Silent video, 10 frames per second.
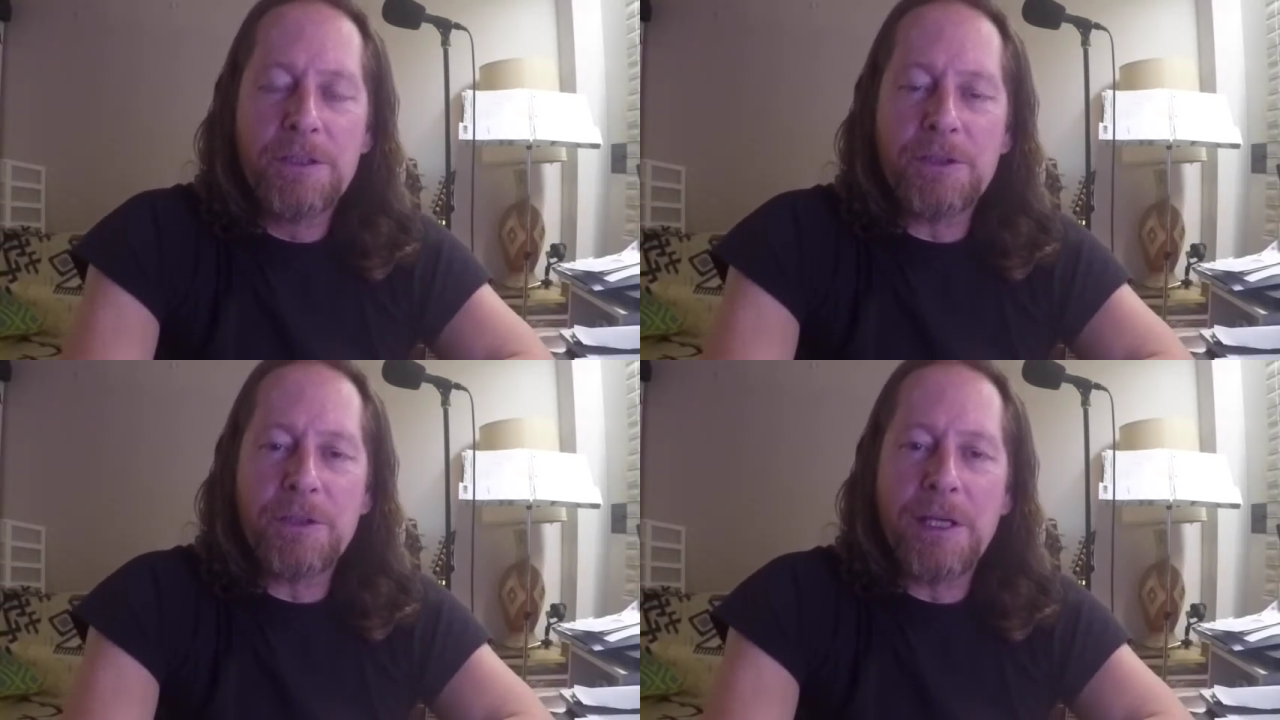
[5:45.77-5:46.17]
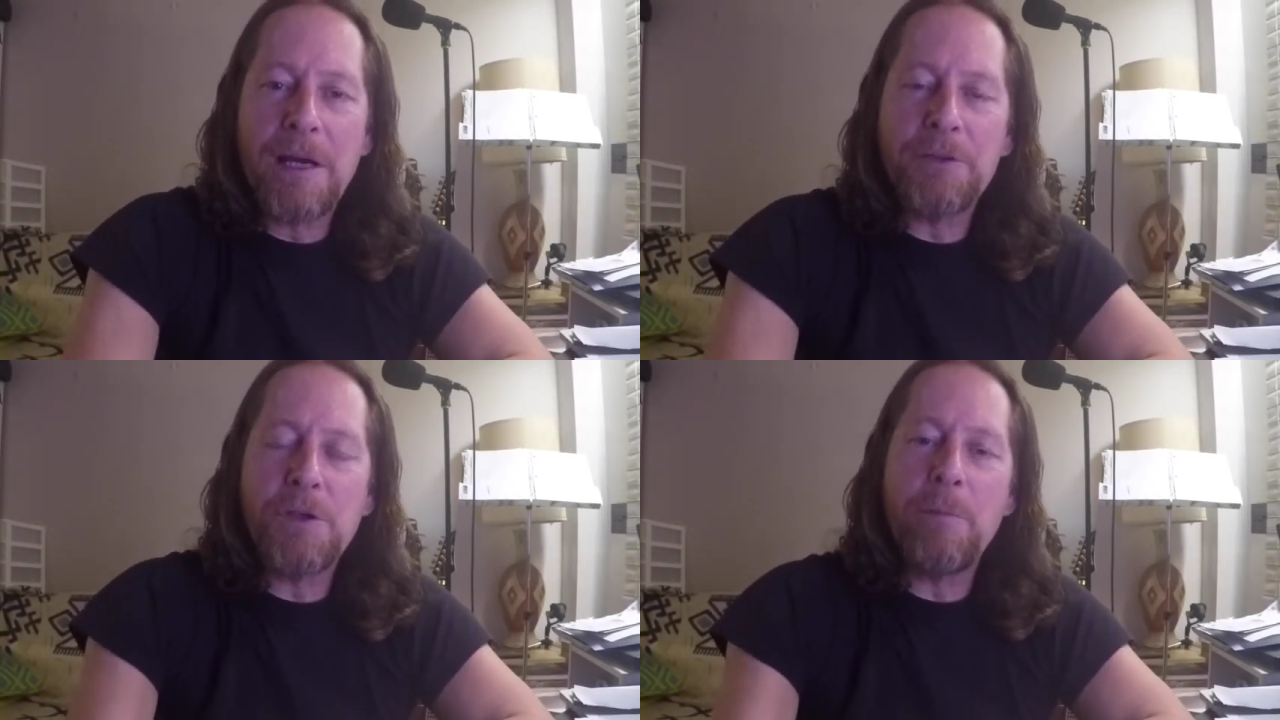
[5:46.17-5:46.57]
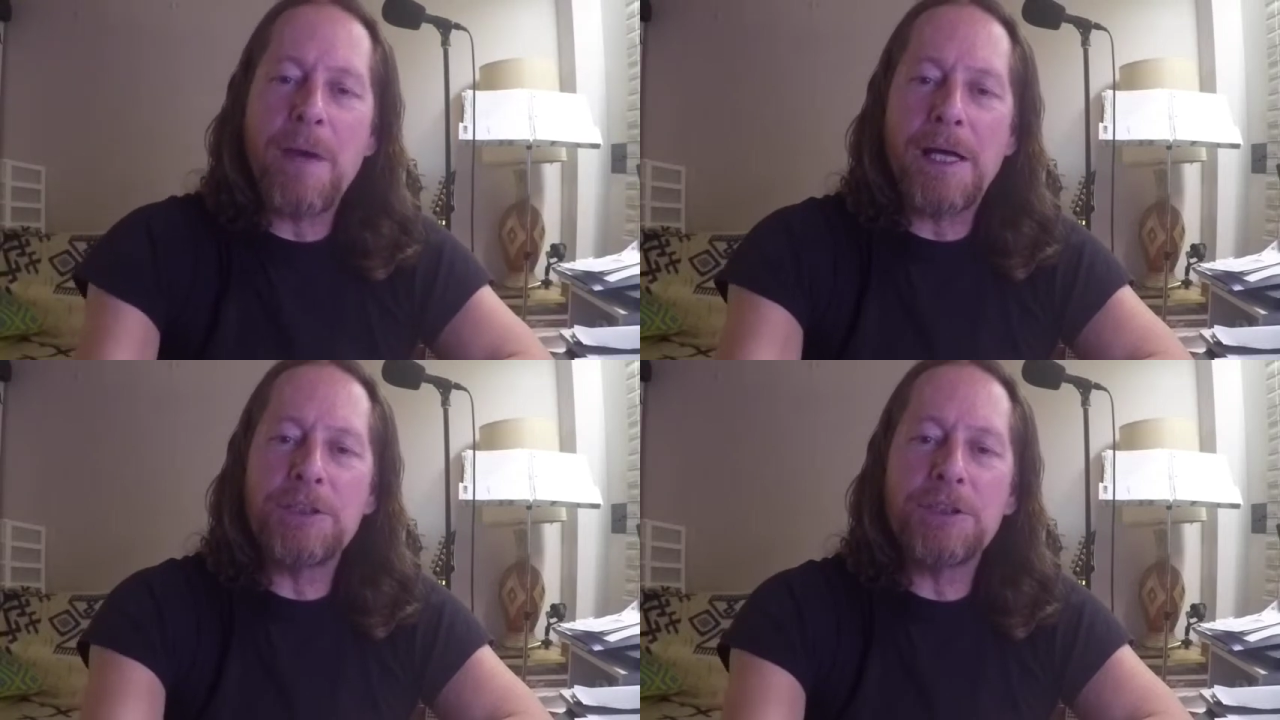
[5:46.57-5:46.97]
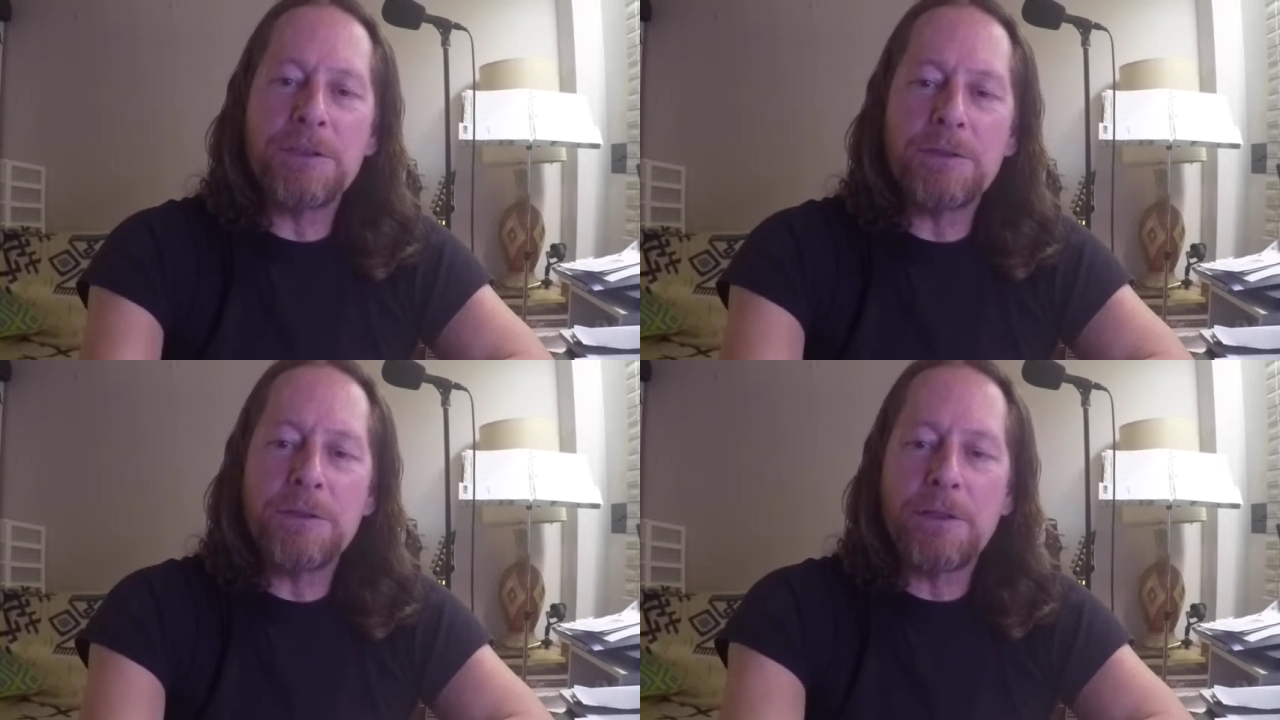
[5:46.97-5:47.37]
So you have to
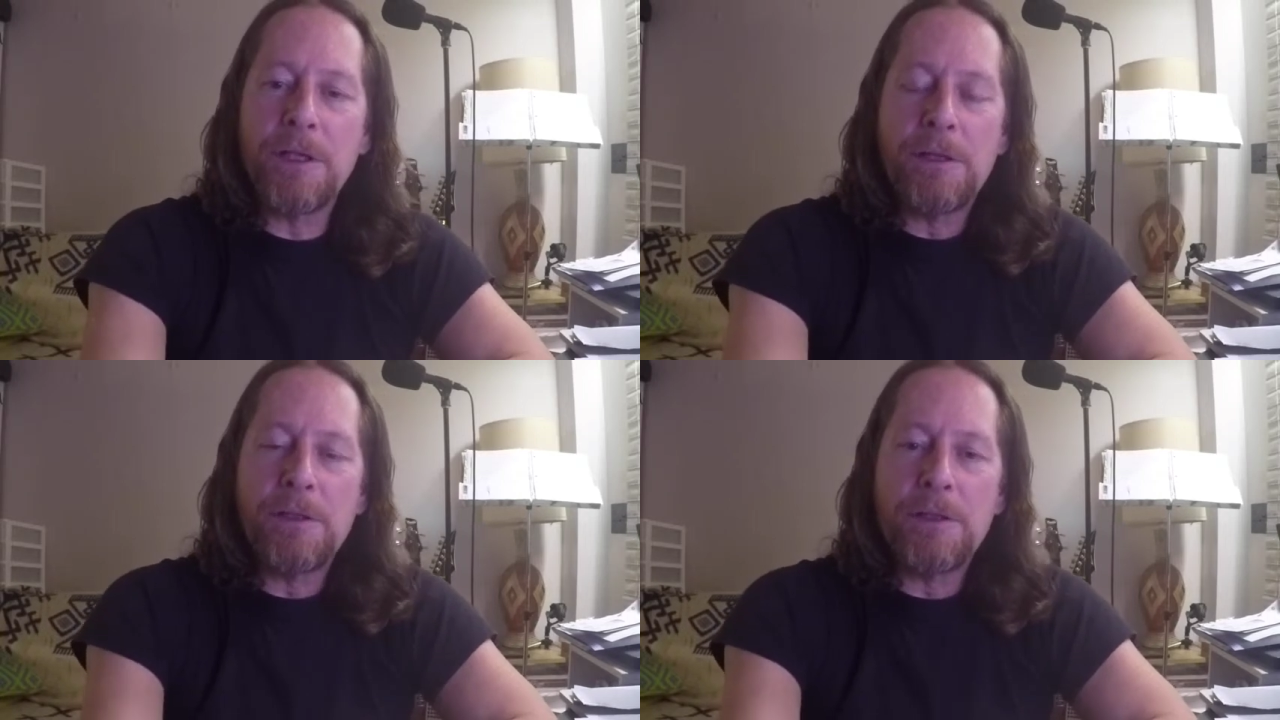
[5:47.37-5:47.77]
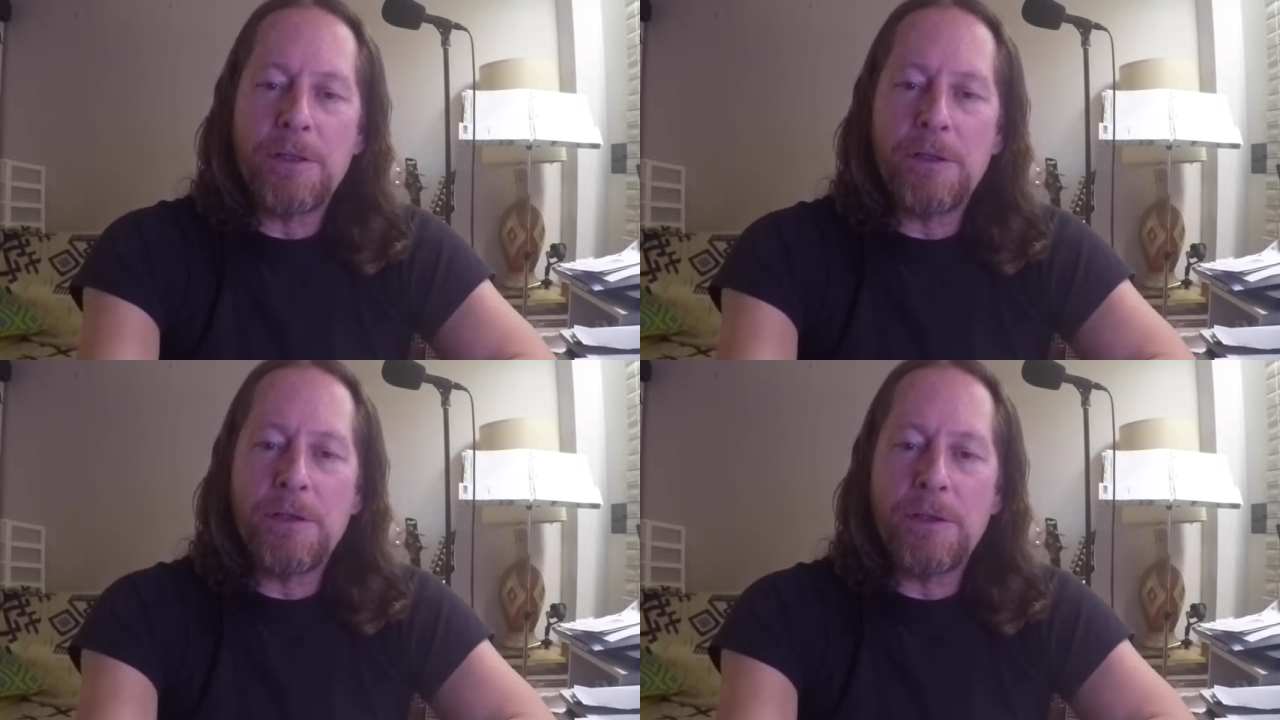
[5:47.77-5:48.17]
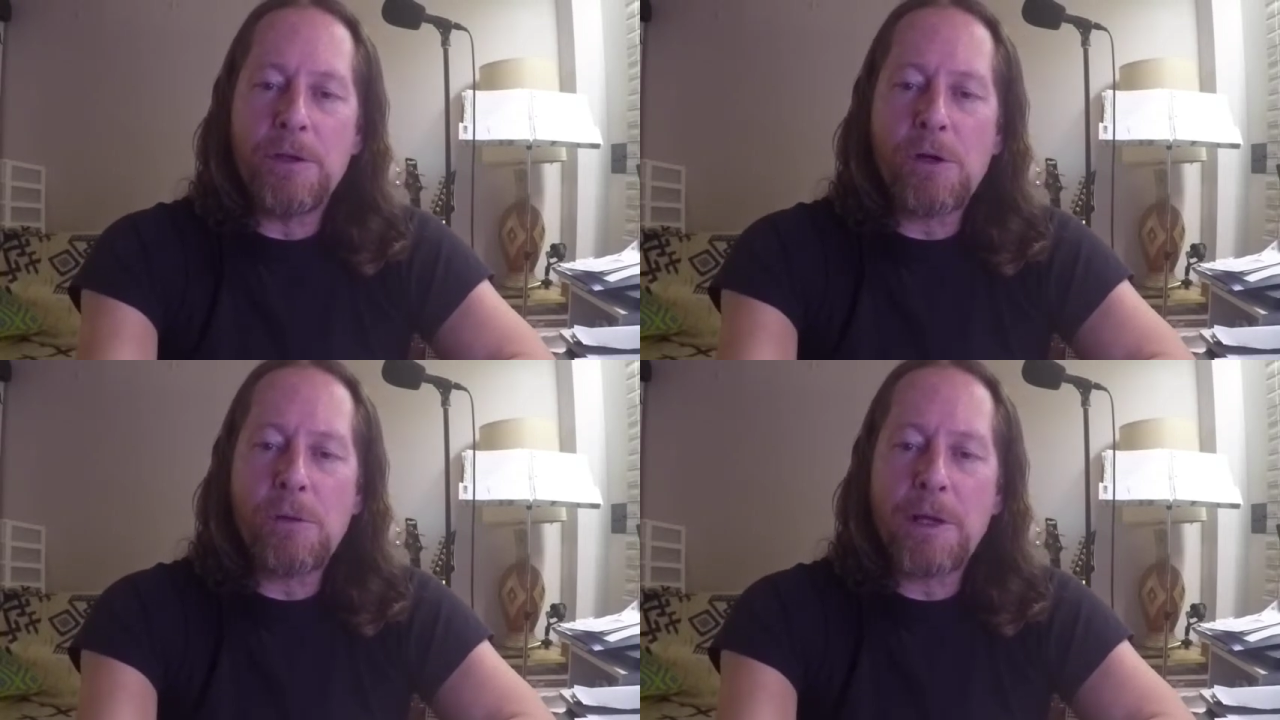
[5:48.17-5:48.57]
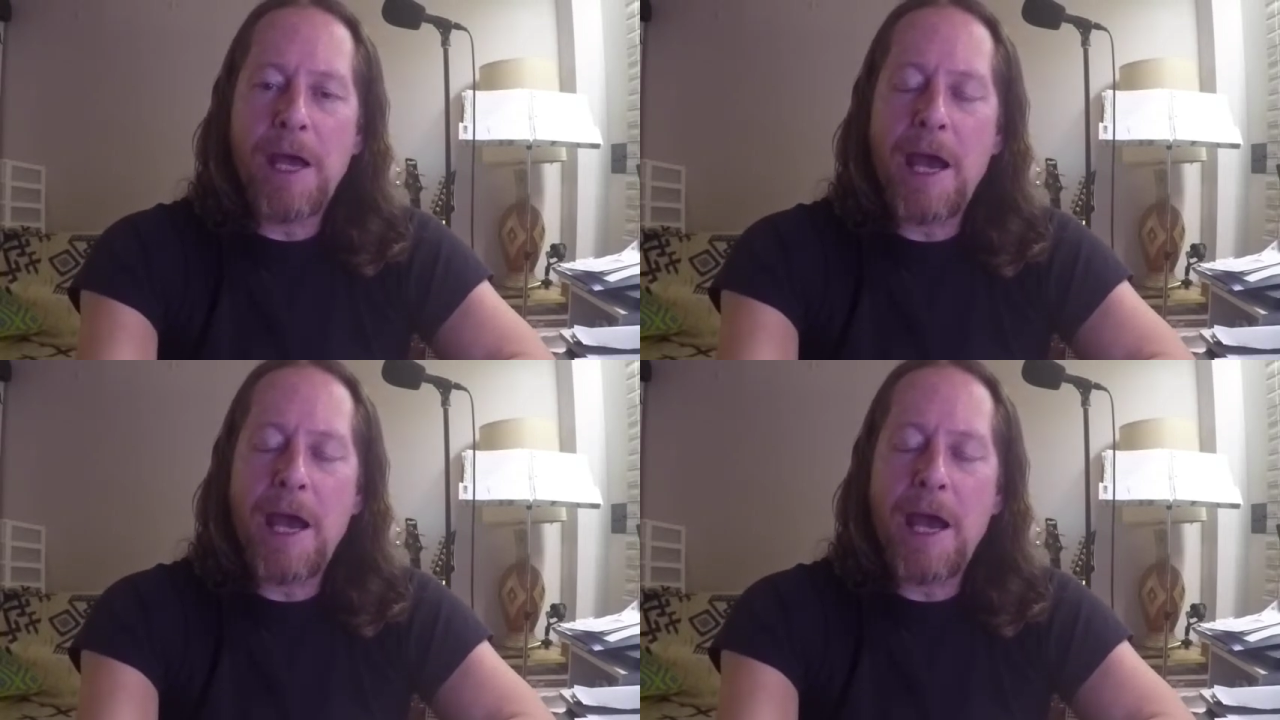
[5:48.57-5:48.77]
imagine your